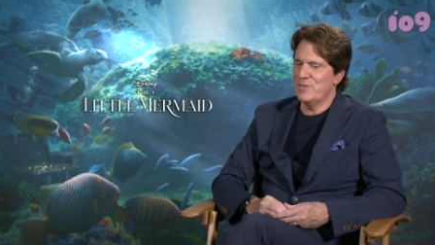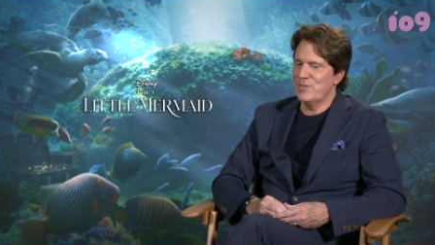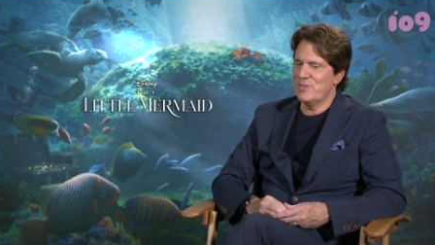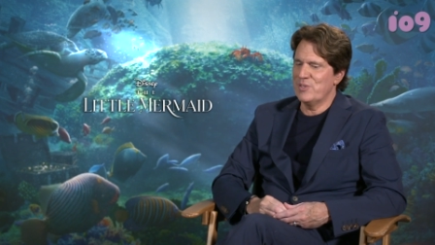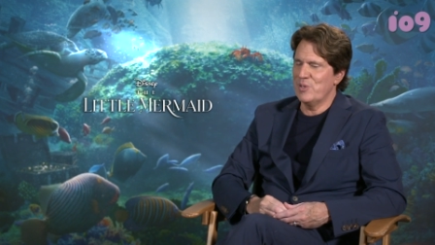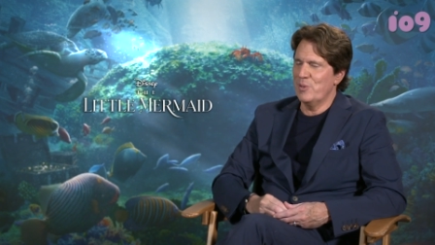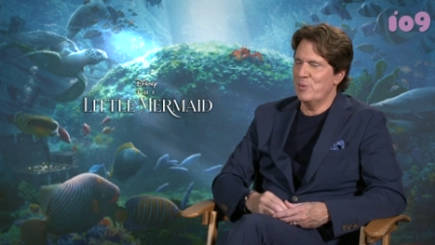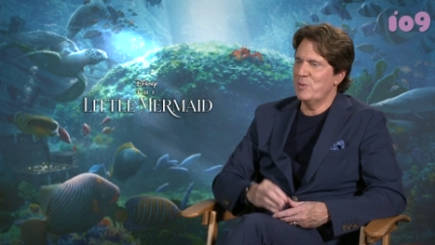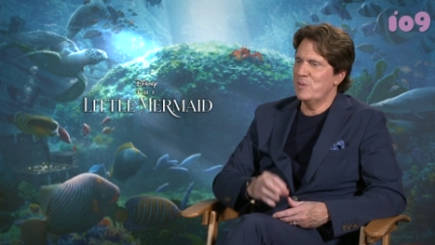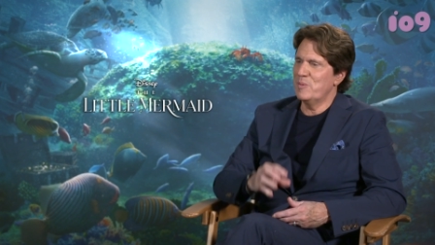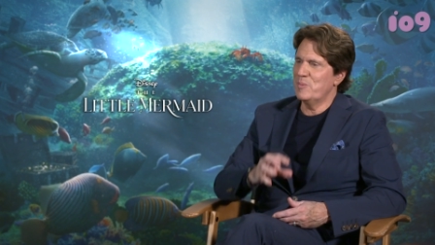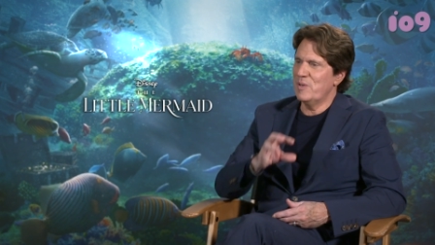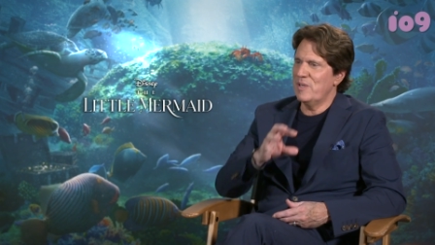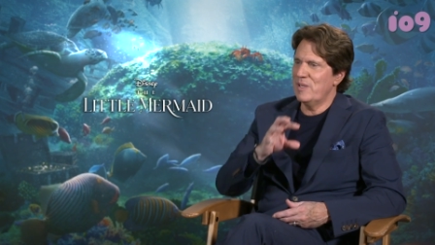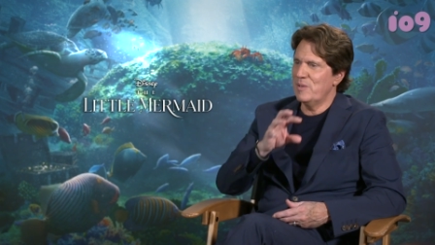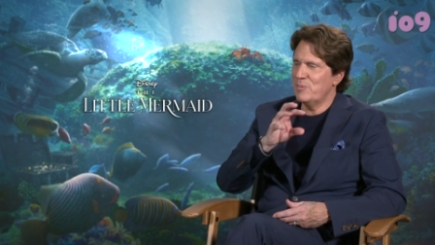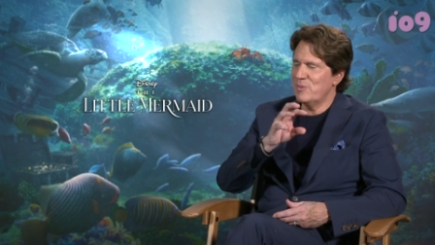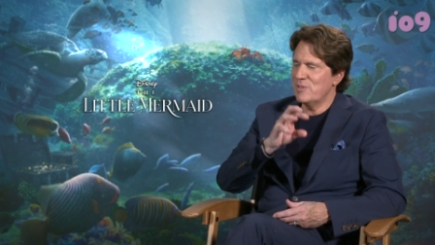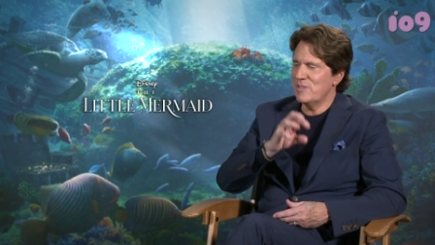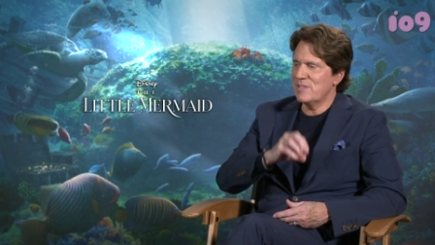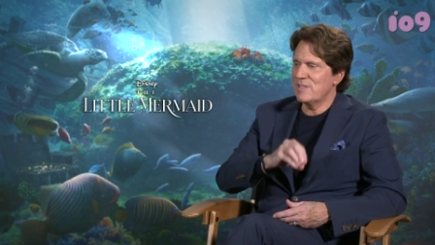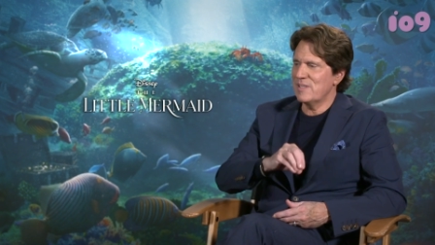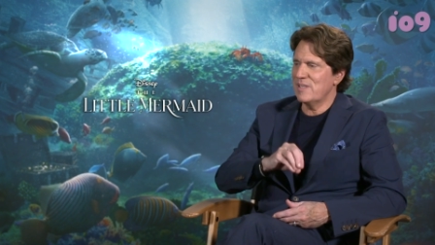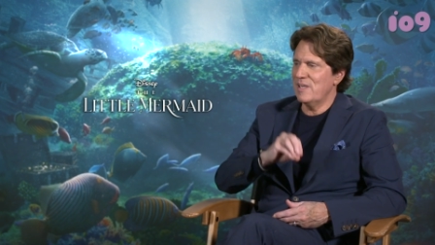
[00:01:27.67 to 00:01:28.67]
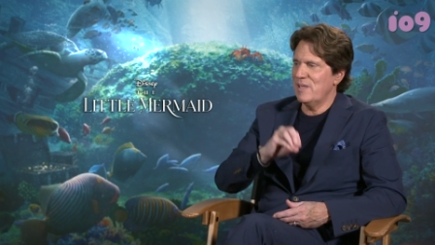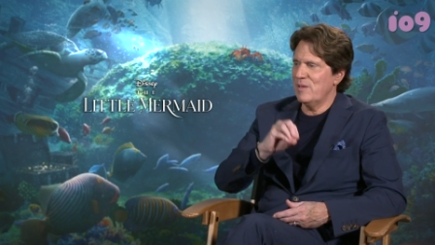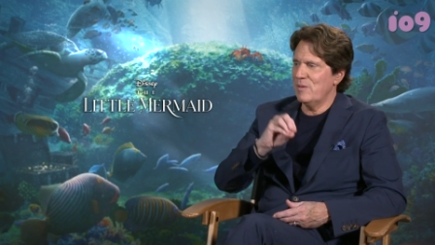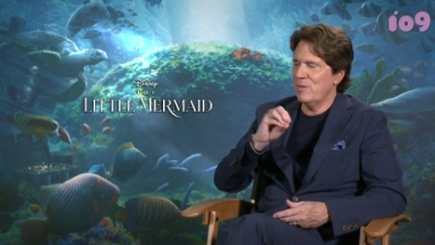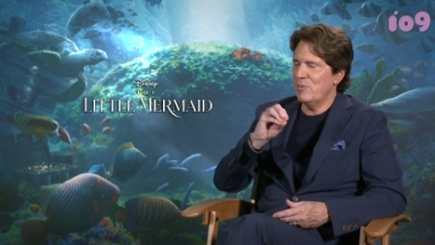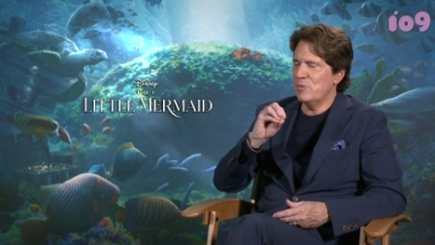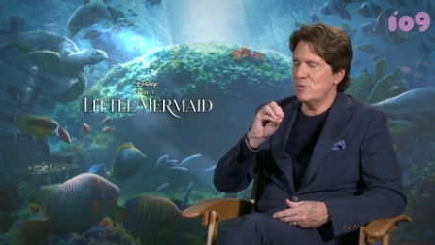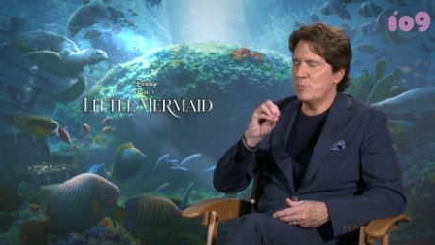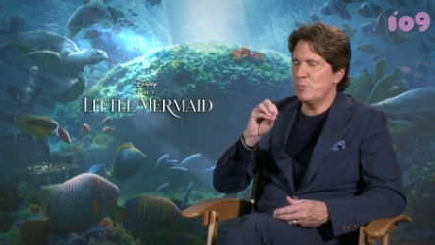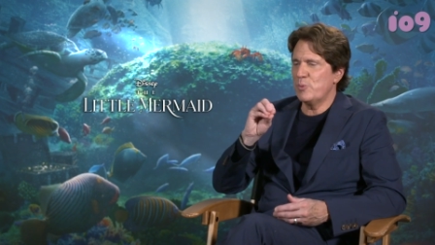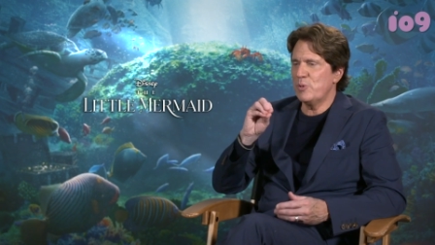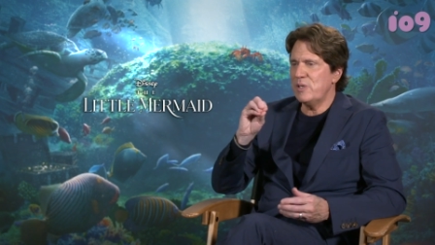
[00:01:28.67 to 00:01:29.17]
so it, it was it, it
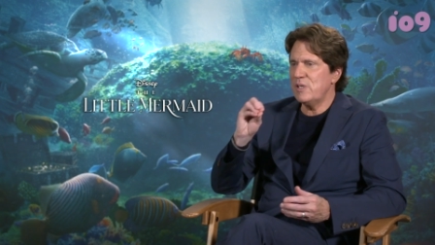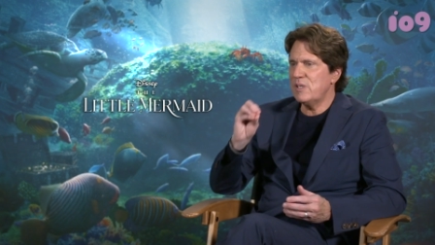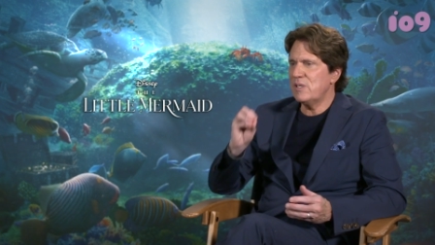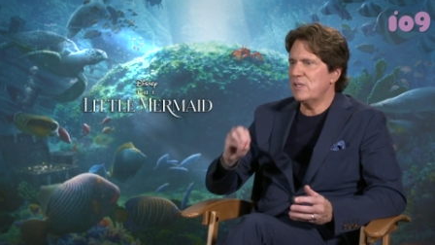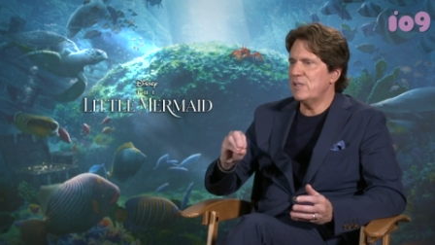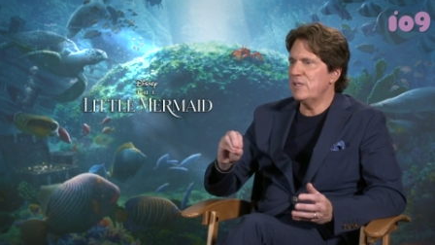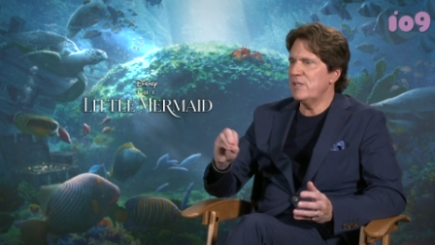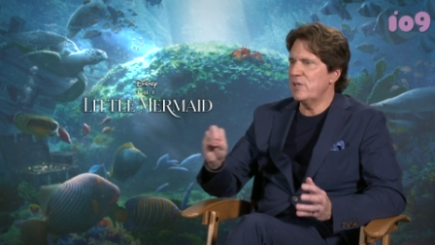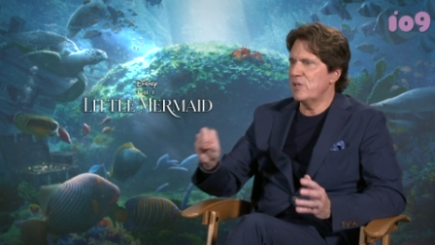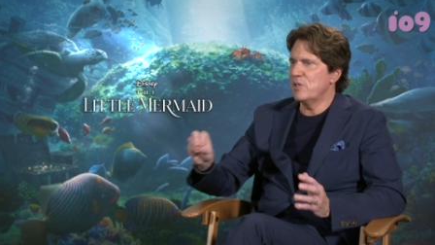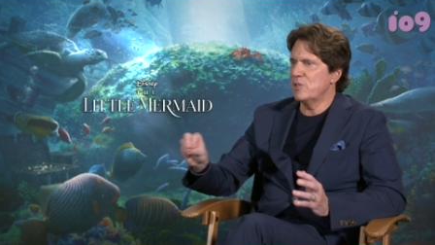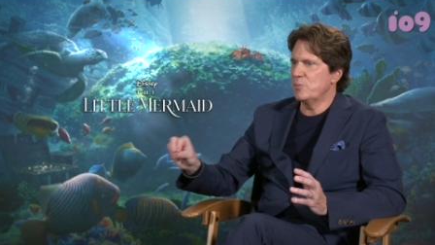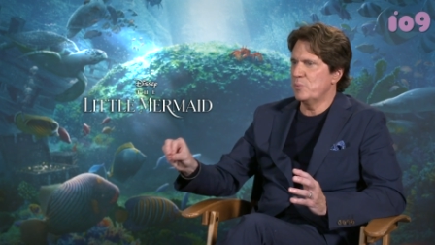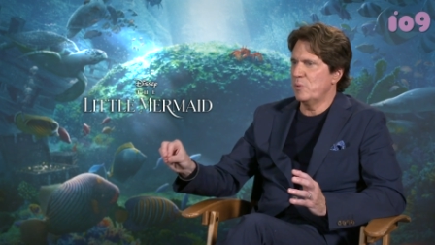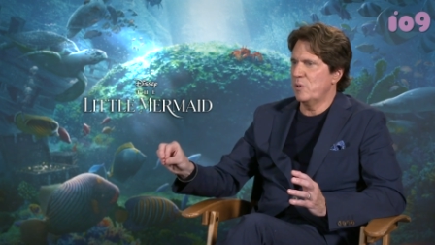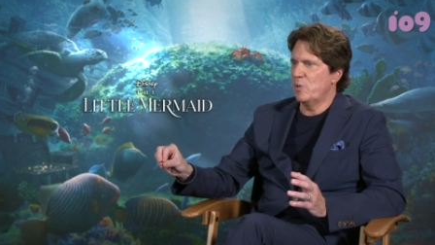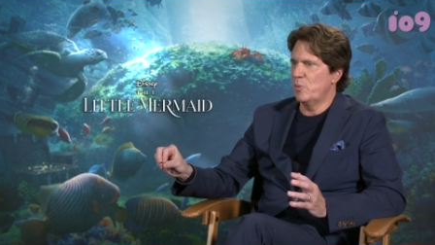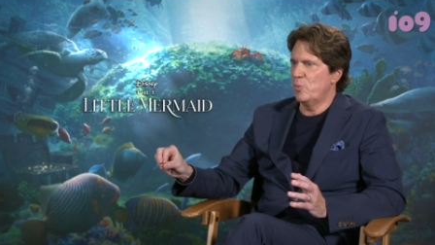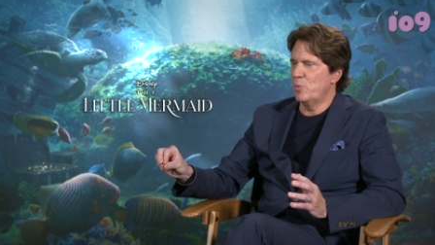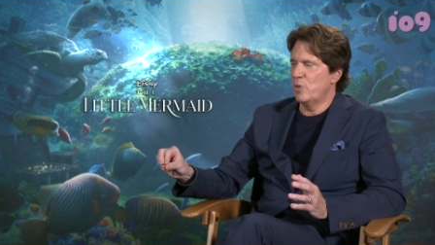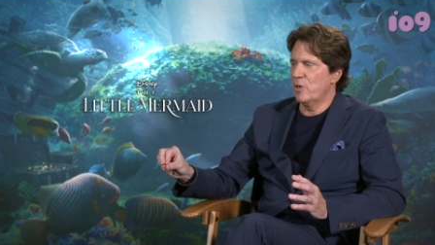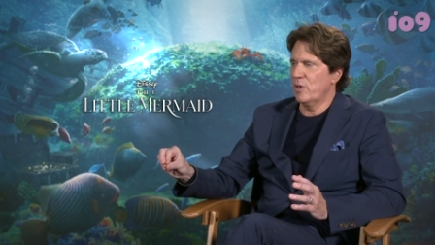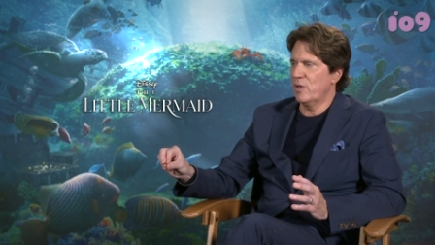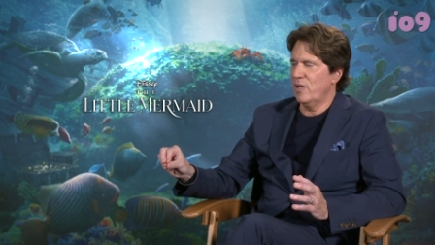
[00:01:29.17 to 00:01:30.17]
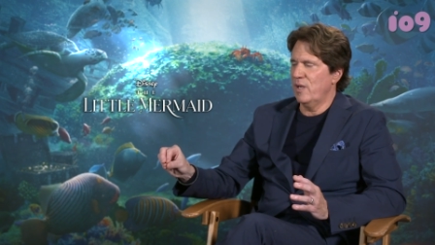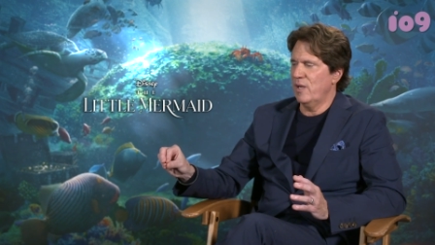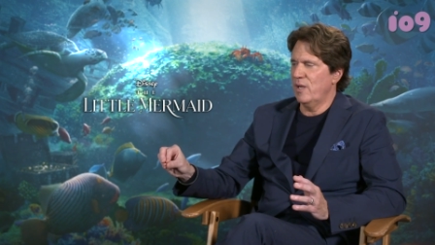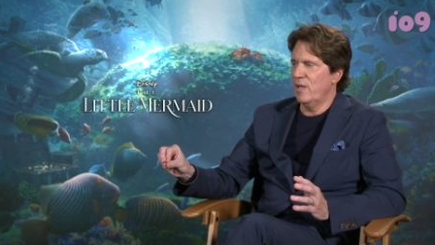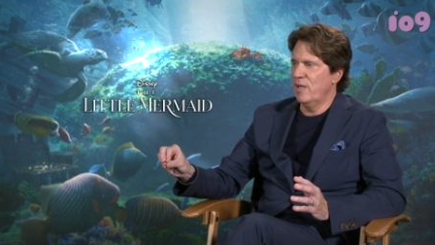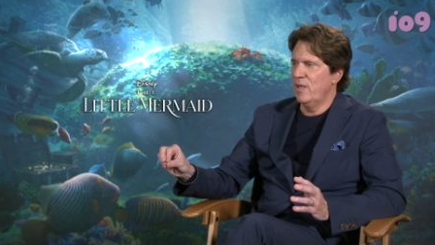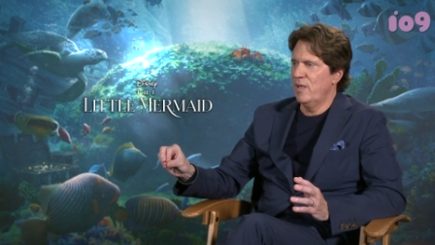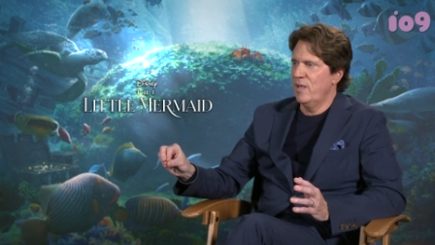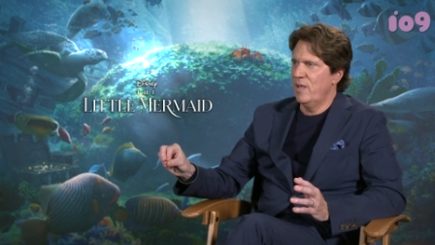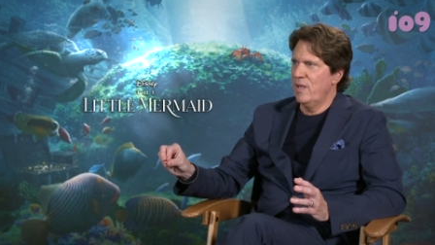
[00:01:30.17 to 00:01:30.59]
was pretty clear as we were working,